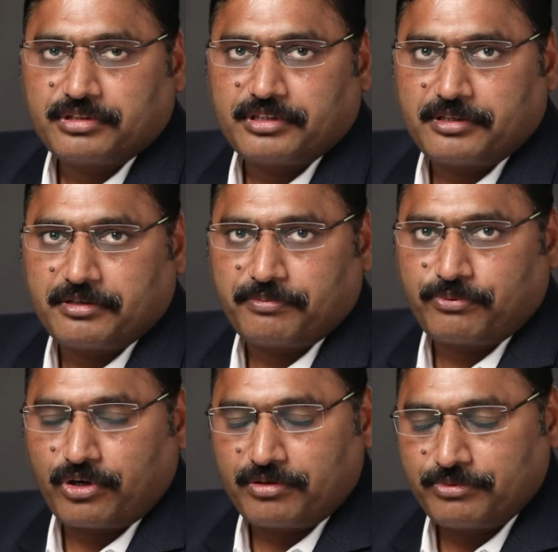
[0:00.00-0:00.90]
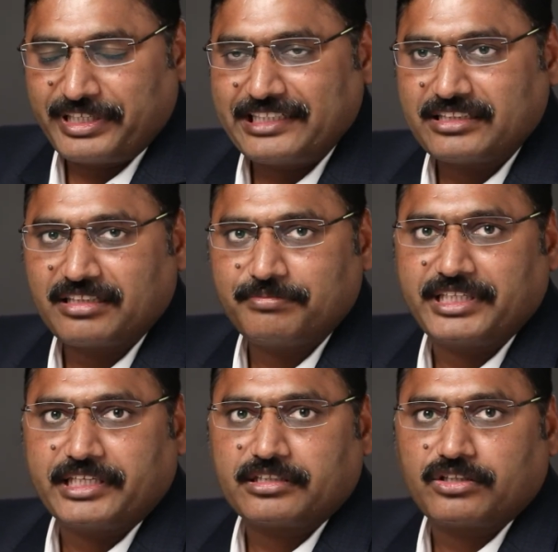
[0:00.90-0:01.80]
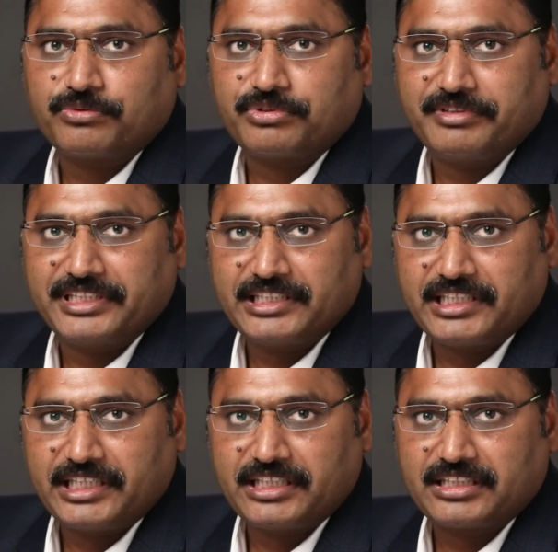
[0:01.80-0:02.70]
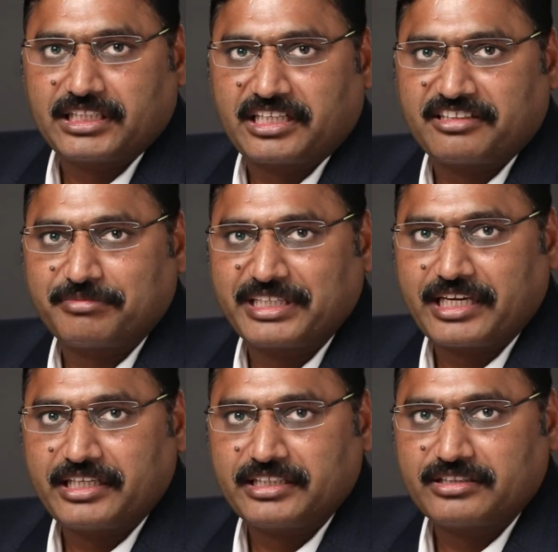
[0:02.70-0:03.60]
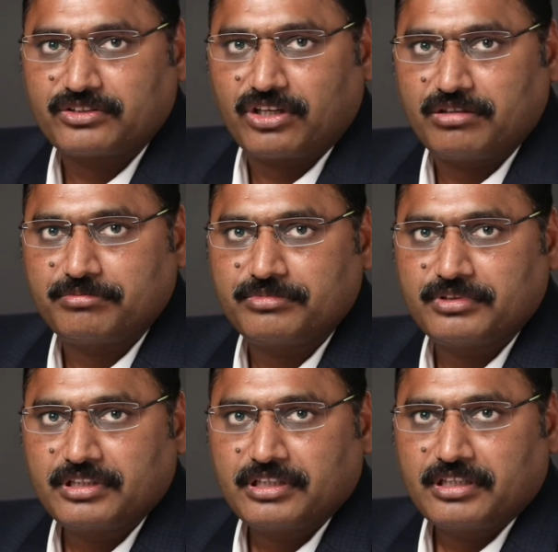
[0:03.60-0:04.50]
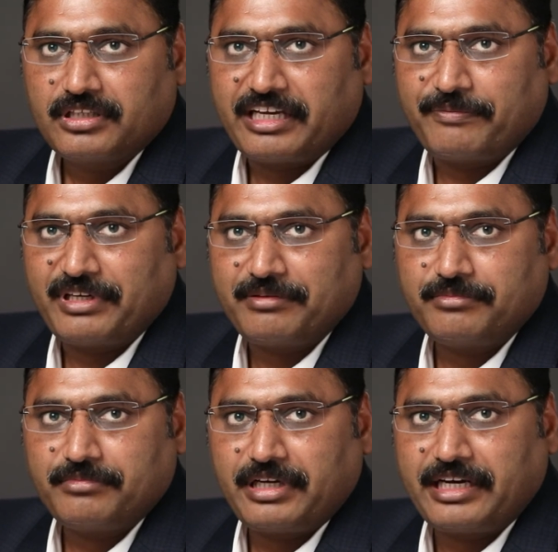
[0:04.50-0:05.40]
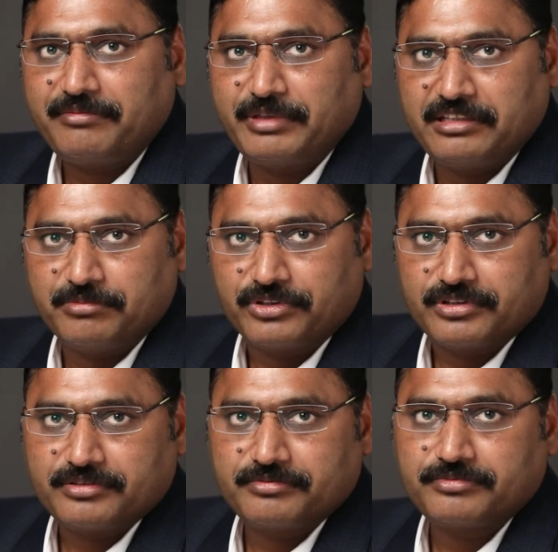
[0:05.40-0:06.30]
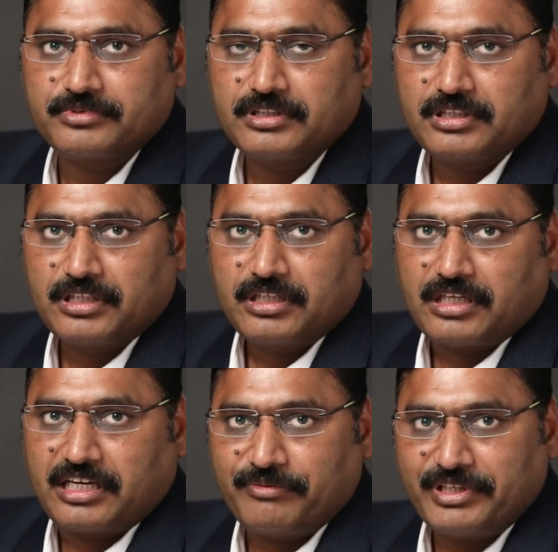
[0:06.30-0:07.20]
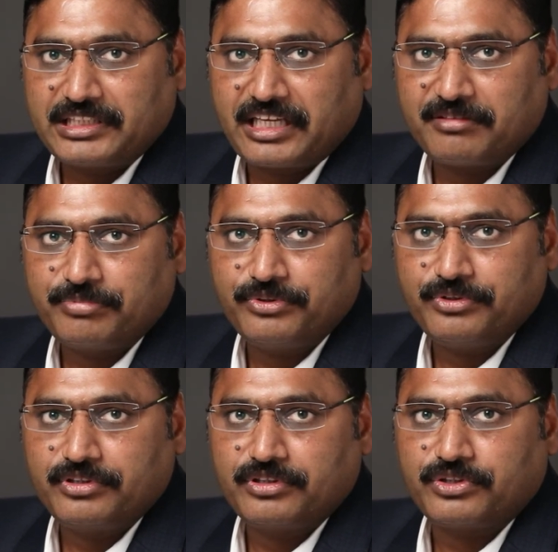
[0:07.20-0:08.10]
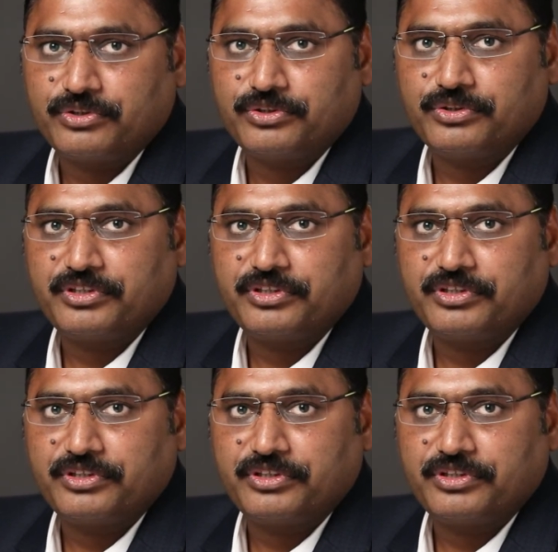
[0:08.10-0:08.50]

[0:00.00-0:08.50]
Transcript: uh, from various subjects of civil engineering such as mechanics som fm and many more i am very thankful to